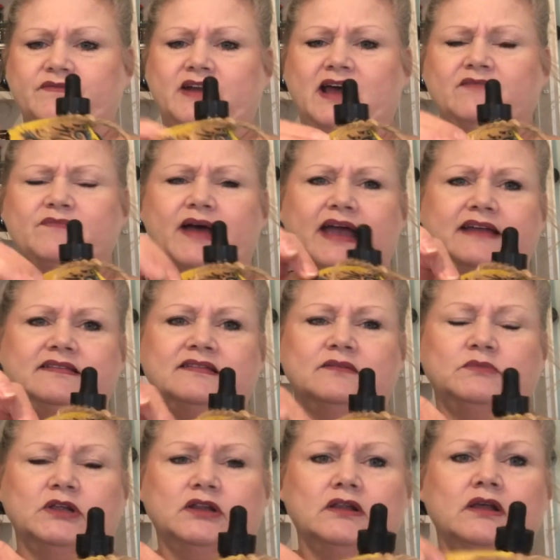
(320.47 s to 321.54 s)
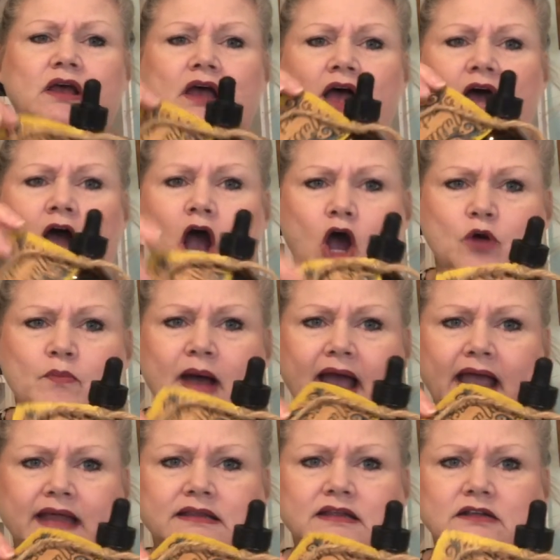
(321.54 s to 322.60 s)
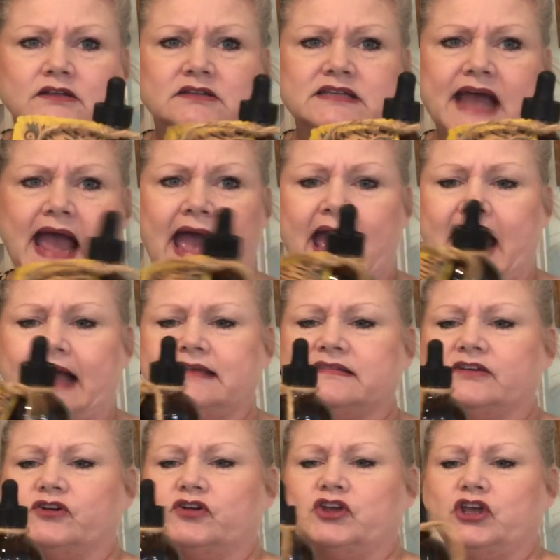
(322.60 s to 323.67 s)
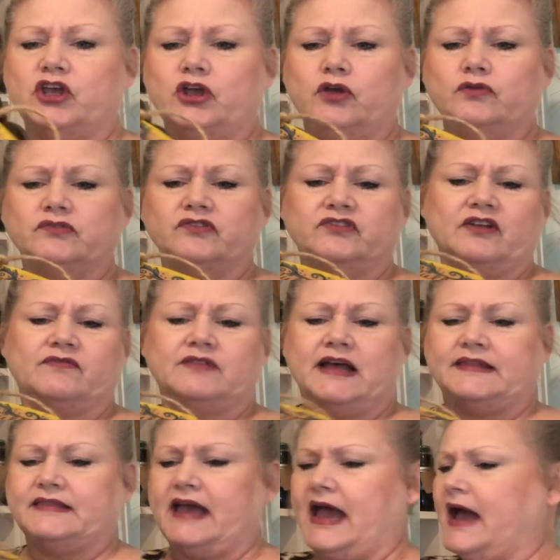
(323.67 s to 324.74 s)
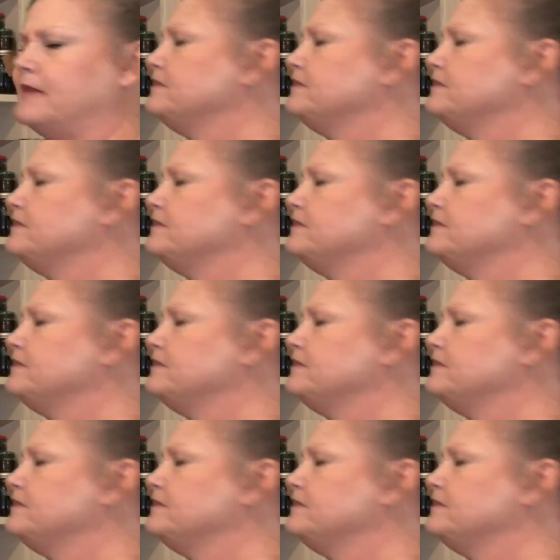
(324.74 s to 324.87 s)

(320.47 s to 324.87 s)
And I made some little homemade little tags that are cute and stuff like that.